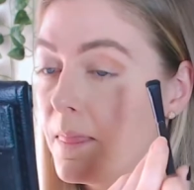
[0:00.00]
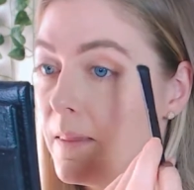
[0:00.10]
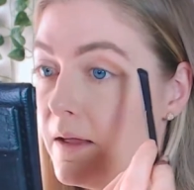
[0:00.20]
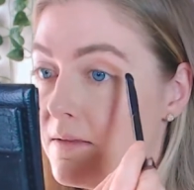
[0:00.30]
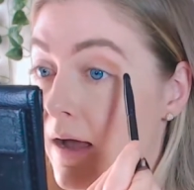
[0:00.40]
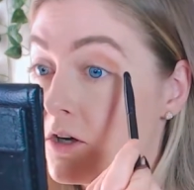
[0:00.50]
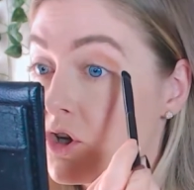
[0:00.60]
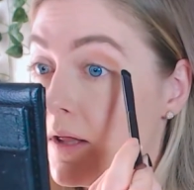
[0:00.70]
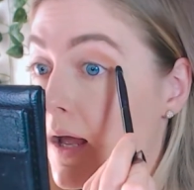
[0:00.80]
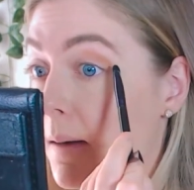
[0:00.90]
It's
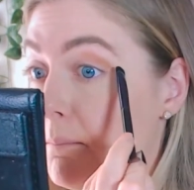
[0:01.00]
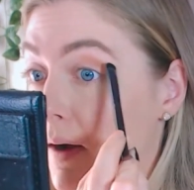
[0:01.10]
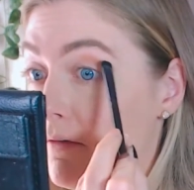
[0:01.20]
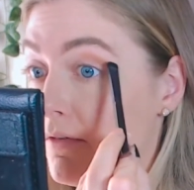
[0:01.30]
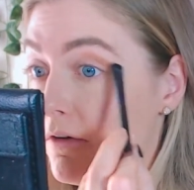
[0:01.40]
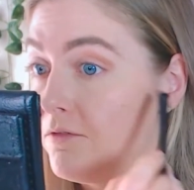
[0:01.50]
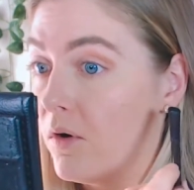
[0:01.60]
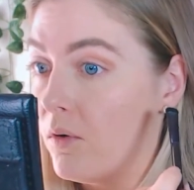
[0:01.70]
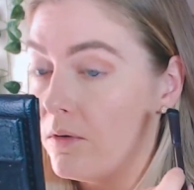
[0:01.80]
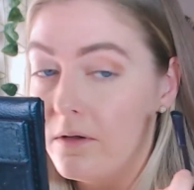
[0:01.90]
actually above the
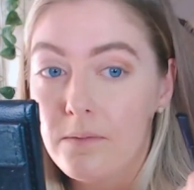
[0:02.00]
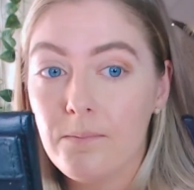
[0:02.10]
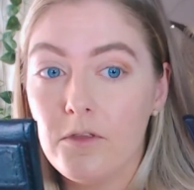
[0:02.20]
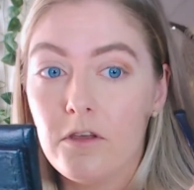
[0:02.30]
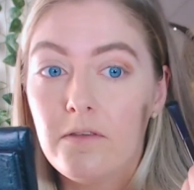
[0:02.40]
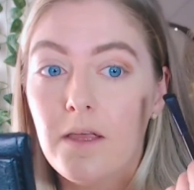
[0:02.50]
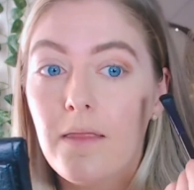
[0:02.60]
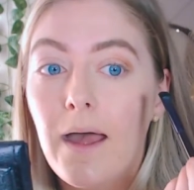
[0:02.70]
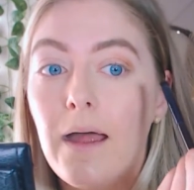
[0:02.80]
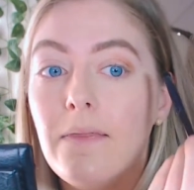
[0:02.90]
fold. Do you see
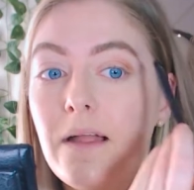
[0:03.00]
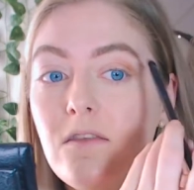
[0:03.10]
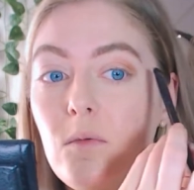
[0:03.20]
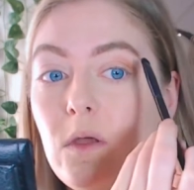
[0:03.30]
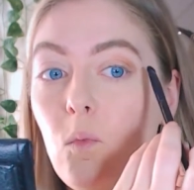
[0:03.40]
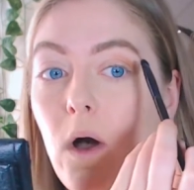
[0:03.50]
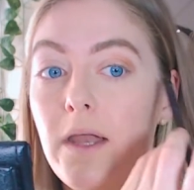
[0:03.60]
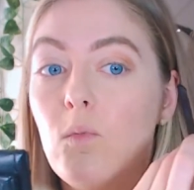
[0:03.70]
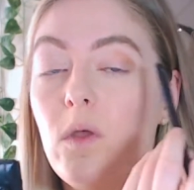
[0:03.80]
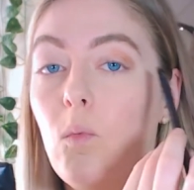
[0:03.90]
that? And that's what we
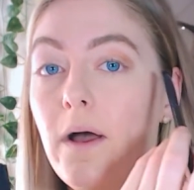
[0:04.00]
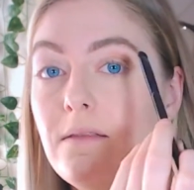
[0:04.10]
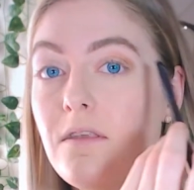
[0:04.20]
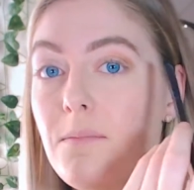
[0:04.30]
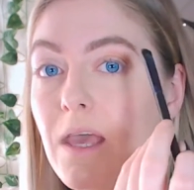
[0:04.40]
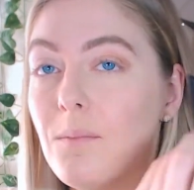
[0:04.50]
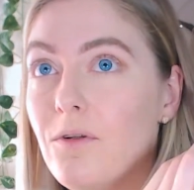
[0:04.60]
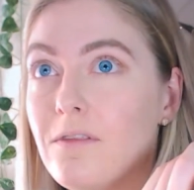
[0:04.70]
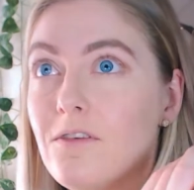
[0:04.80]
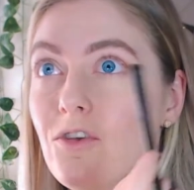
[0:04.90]
want. We want to be
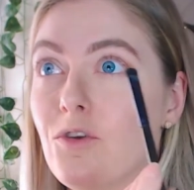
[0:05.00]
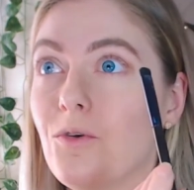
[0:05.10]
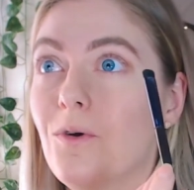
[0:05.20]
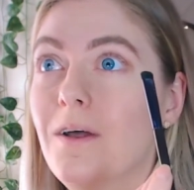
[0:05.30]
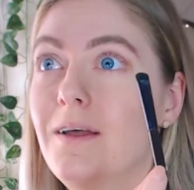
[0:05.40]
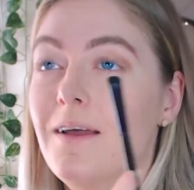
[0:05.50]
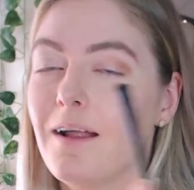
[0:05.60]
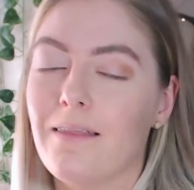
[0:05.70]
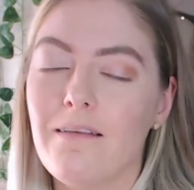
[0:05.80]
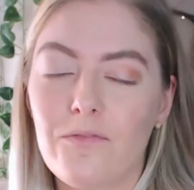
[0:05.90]
able to,
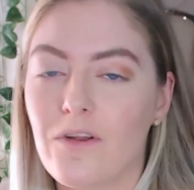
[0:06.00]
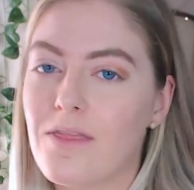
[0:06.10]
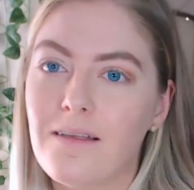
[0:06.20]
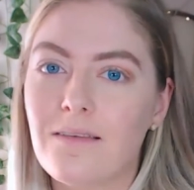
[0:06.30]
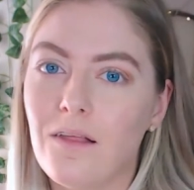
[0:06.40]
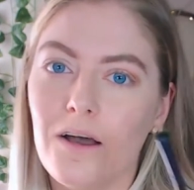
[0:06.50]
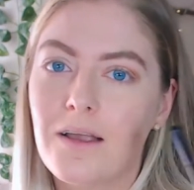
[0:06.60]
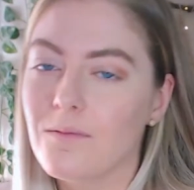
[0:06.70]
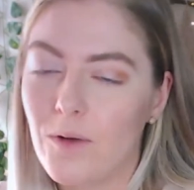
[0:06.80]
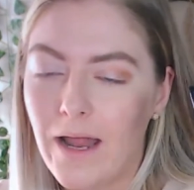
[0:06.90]
or at least for this
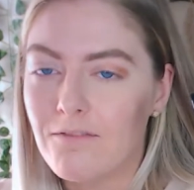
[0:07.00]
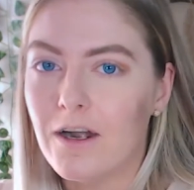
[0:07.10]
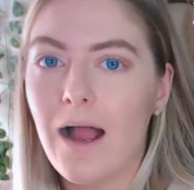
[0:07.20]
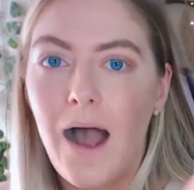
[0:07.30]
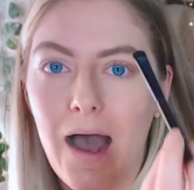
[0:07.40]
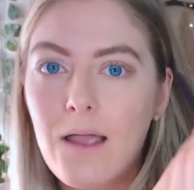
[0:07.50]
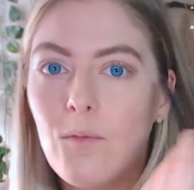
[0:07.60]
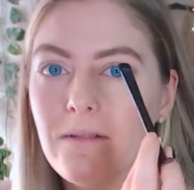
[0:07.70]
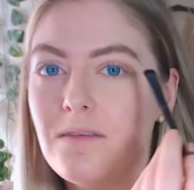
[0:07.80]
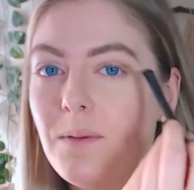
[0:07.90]
look, whatever, I
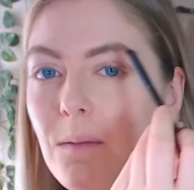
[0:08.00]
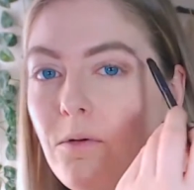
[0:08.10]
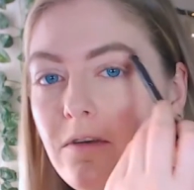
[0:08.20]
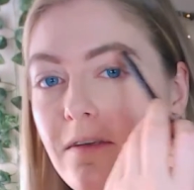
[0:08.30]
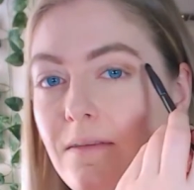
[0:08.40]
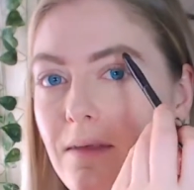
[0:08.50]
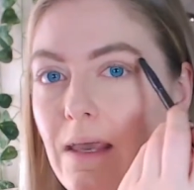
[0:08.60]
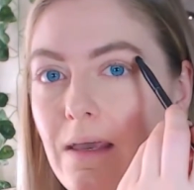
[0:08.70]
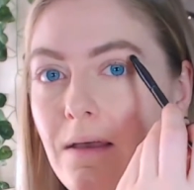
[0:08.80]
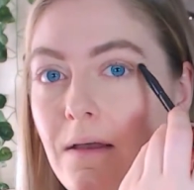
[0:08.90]
want to be to
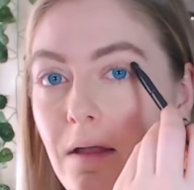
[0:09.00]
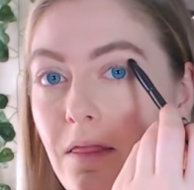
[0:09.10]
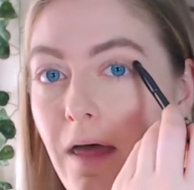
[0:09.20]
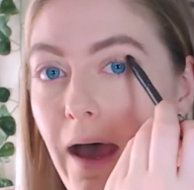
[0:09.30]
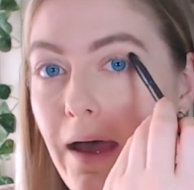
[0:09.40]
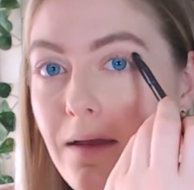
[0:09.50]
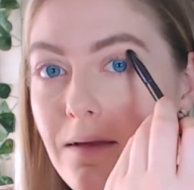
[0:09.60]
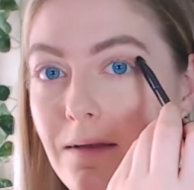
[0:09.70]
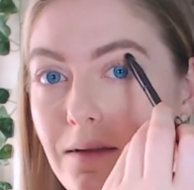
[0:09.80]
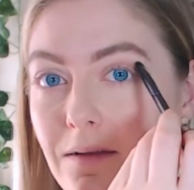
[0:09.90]
see that
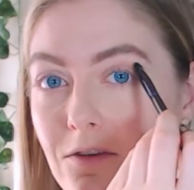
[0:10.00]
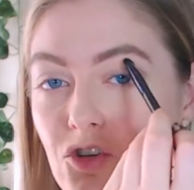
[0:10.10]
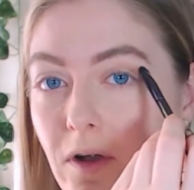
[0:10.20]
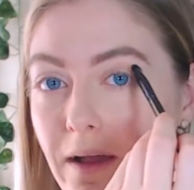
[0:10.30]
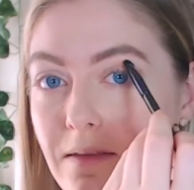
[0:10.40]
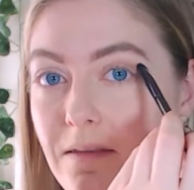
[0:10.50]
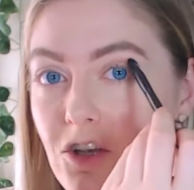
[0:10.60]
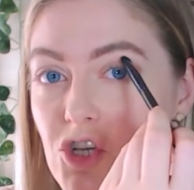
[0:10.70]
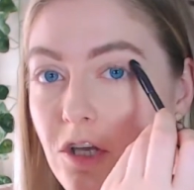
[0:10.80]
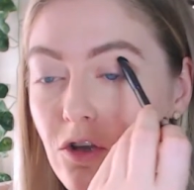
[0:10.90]

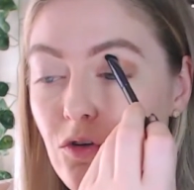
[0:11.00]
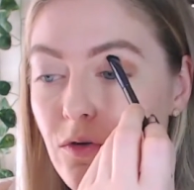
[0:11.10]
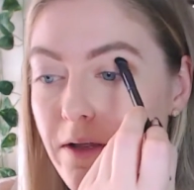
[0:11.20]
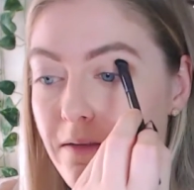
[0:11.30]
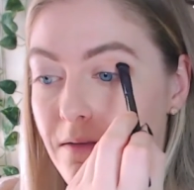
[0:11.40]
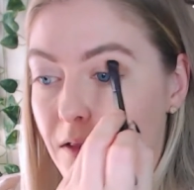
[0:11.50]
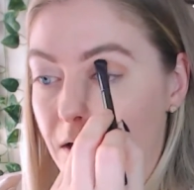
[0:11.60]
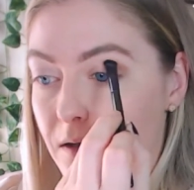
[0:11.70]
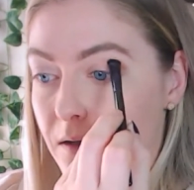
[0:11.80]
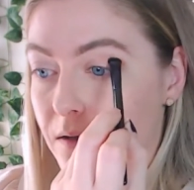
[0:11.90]
transition crease
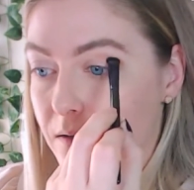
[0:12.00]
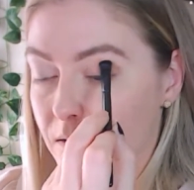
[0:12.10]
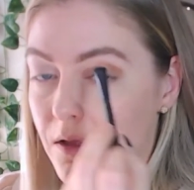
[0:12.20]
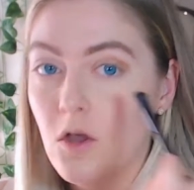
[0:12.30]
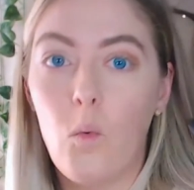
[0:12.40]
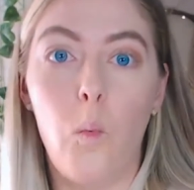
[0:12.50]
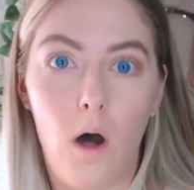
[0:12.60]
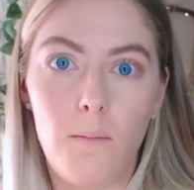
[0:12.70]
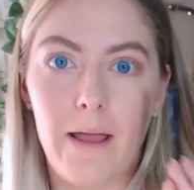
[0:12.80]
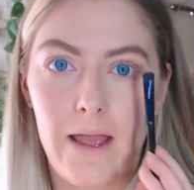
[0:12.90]
look
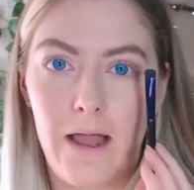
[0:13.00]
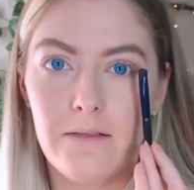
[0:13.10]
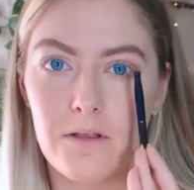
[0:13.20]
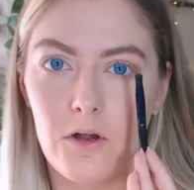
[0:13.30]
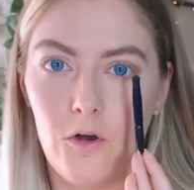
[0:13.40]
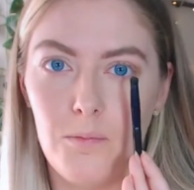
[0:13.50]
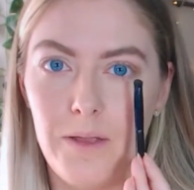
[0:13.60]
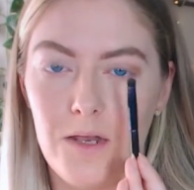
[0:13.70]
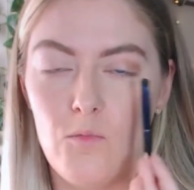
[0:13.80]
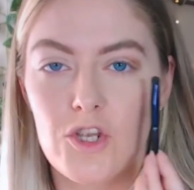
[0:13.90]
while my eyes are
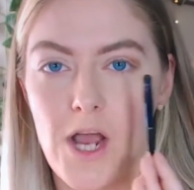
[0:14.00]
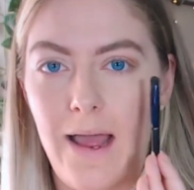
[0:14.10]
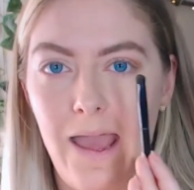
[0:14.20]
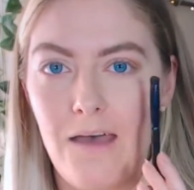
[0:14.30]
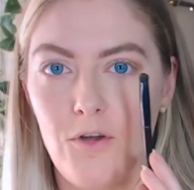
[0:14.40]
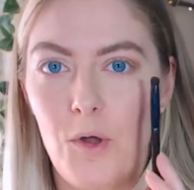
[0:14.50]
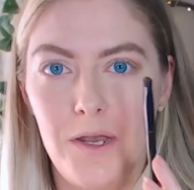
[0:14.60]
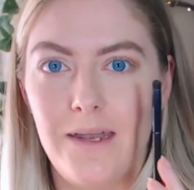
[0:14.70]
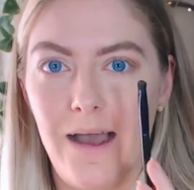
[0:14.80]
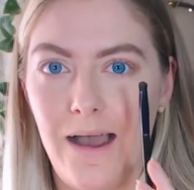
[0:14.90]
open, which I have
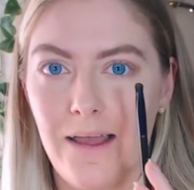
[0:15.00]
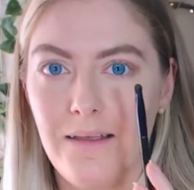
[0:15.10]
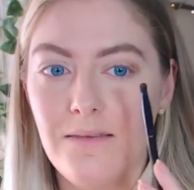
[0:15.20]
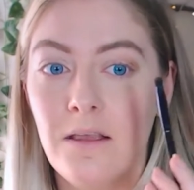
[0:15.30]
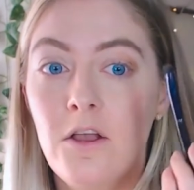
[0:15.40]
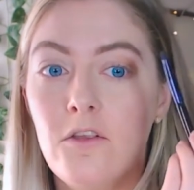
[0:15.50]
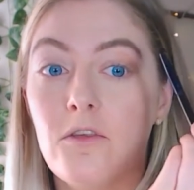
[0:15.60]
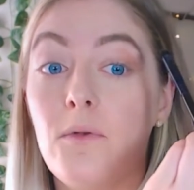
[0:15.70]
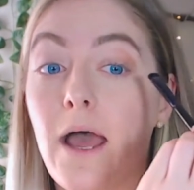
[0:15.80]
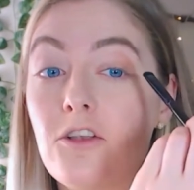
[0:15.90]
hooded eyes.
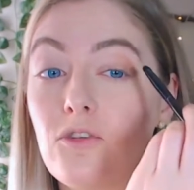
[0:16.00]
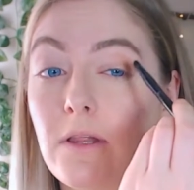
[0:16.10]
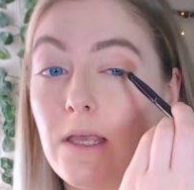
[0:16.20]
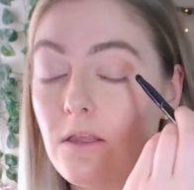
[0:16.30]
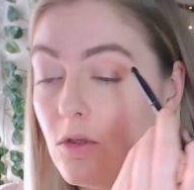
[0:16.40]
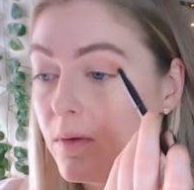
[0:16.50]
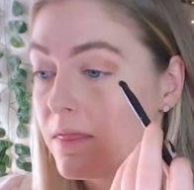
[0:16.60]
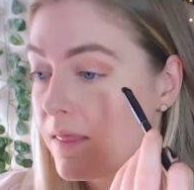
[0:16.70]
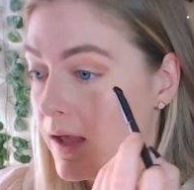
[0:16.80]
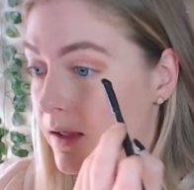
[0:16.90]
So naturally you
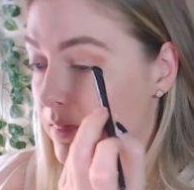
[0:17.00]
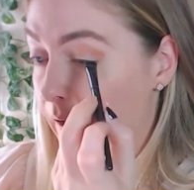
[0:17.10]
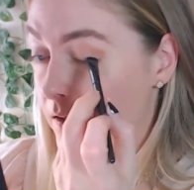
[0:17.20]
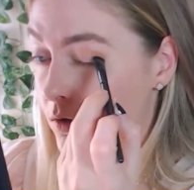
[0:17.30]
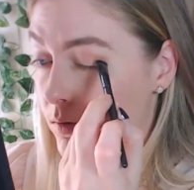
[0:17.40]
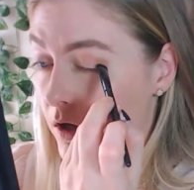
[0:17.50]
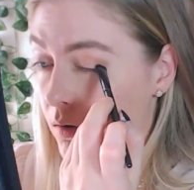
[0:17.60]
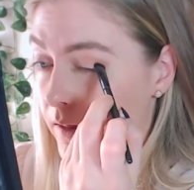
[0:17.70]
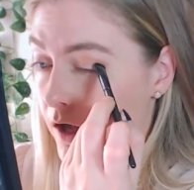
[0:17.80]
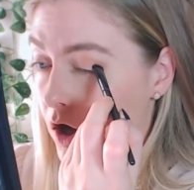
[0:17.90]
would think that you would
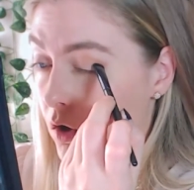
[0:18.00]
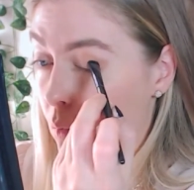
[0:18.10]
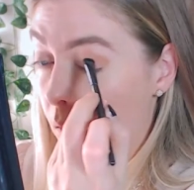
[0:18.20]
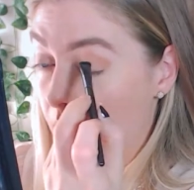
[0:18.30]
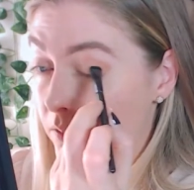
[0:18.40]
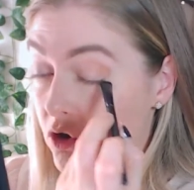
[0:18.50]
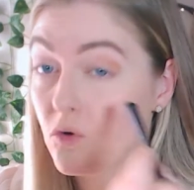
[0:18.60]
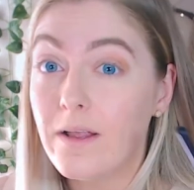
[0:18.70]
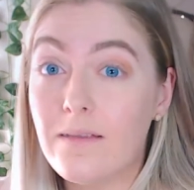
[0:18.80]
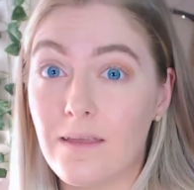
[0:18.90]
go like, oh, where the
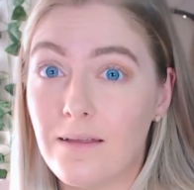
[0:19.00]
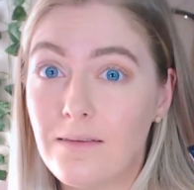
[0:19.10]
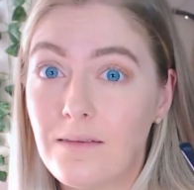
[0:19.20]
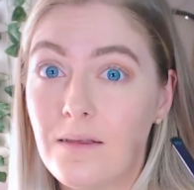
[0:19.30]
crease is.